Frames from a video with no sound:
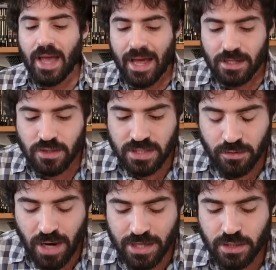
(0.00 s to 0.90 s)
And
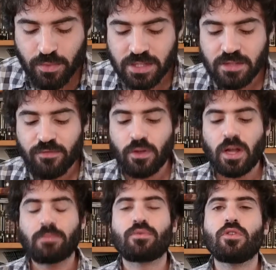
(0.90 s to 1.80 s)
interesting, Rashi brings for
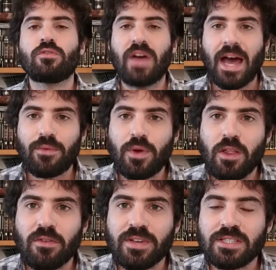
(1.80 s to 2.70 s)
a proof. How do we know
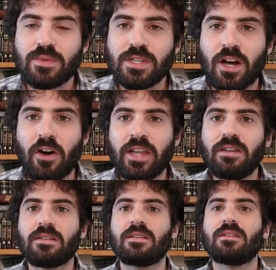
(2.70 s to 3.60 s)
that Rav Chisda was a Kohen?